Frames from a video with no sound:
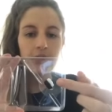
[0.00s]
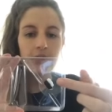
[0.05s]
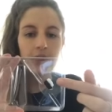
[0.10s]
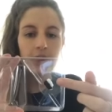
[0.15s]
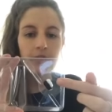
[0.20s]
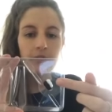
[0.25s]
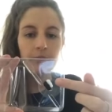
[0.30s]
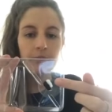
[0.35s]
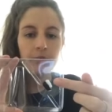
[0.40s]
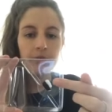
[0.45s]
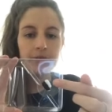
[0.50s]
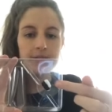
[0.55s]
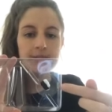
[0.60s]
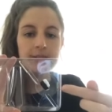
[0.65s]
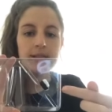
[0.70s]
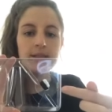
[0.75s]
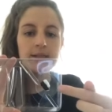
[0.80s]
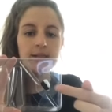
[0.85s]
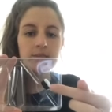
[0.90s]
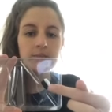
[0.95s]
I've put a
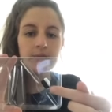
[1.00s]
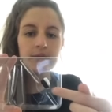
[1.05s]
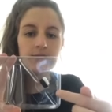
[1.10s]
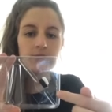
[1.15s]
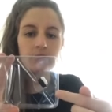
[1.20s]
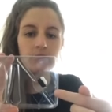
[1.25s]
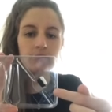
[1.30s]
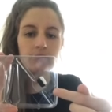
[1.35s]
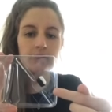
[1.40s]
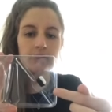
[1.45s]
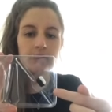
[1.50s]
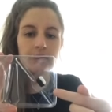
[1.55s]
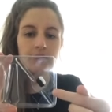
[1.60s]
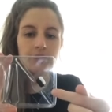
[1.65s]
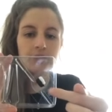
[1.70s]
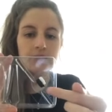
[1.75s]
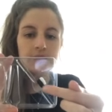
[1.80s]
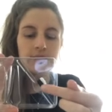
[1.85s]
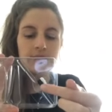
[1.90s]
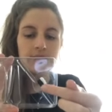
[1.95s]
centimeter of each,
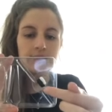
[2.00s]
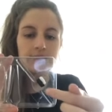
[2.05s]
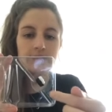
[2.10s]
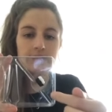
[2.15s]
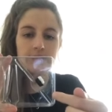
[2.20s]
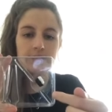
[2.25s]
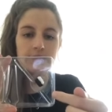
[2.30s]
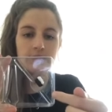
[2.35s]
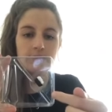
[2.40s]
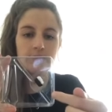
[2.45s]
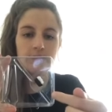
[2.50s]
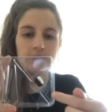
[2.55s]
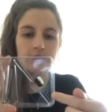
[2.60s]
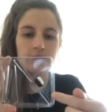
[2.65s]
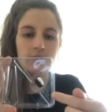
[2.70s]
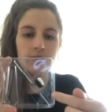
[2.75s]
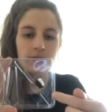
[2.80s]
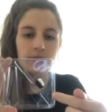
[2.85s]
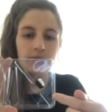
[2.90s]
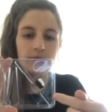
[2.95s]
a
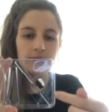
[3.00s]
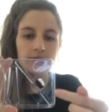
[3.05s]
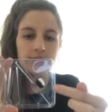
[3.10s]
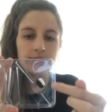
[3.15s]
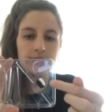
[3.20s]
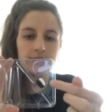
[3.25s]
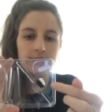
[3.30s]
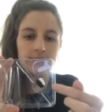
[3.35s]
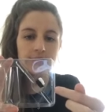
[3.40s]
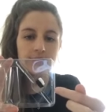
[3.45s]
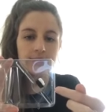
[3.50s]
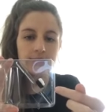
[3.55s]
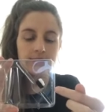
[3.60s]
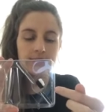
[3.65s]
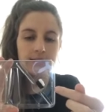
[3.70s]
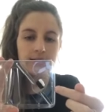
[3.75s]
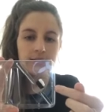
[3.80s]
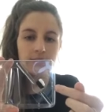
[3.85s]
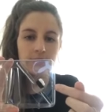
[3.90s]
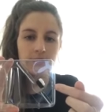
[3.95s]
centimeter of the tint and a
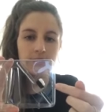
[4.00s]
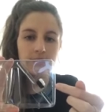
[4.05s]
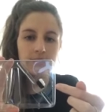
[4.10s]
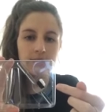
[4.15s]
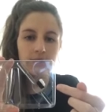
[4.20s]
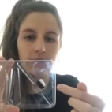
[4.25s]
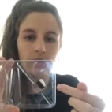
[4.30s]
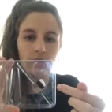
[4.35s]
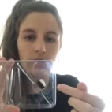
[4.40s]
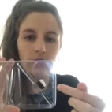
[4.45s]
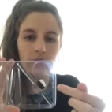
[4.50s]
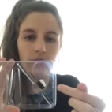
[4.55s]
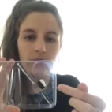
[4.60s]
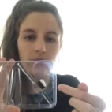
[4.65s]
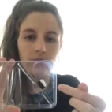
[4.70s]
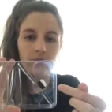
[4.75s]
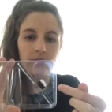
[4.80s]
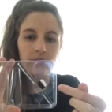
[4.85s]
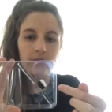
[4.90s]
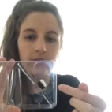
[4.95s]
centimeter of
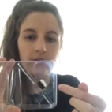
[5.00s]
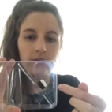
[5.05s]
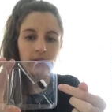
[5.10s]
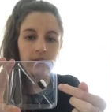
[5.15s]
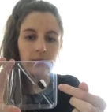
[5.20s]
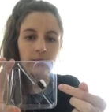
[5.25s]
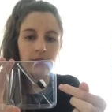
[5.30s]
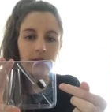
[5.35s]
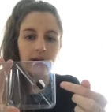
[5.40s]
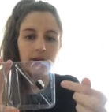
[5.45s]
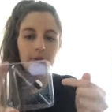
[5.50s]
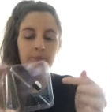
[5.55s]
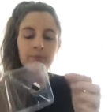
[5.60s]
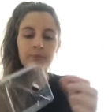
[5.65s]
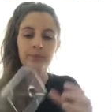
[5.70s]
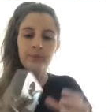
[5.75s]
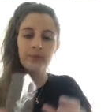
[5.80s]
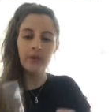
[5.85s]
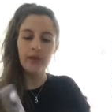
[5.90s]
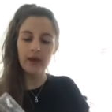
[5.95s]
the creamer.
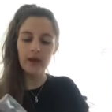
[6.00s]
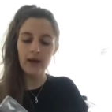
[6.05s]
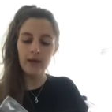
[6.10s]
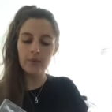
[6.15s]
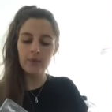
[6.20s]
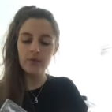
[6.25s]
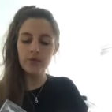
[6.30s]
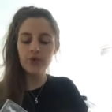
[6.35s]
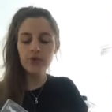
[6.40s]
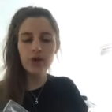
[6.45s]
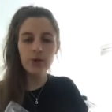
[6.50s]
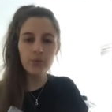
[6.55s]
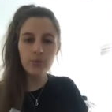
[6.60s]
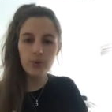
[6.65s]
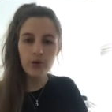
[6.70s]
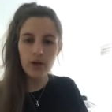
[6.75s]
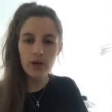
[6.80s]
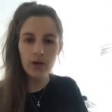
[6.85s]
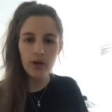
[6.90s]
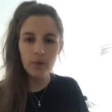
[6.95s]
You can
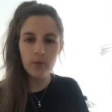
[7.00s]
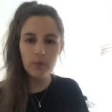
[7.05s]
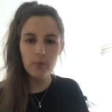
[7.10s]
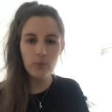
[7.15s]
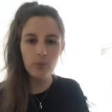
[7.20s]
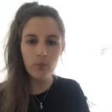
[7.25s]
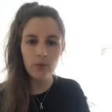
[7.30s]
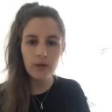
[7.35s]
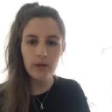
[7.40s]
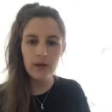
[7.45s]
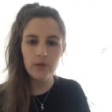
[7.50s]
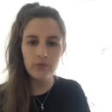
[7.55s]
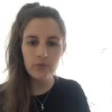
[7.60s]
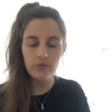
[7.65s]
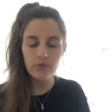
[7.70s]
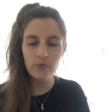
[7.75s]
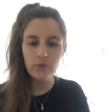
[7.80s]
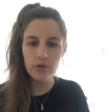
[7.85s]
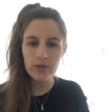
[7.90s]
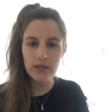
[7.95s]
put a little bit more in if you
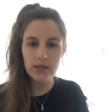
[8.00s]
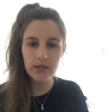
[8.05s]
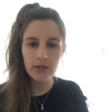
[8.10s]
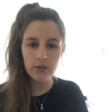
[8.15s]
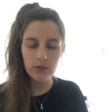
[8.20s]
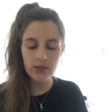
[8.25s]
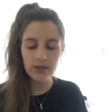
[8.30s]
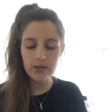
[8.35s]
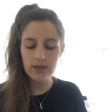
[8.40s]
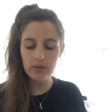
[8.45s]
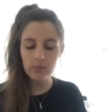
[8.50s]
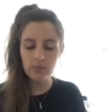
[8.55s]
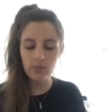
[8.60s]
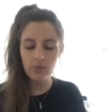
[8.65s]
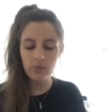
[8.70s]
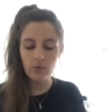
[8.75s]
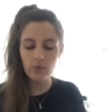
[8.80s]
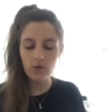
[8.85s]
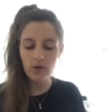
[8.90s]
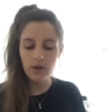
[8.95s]
feel like you need
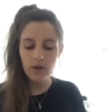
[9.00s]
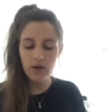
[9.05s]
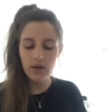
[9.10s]
more,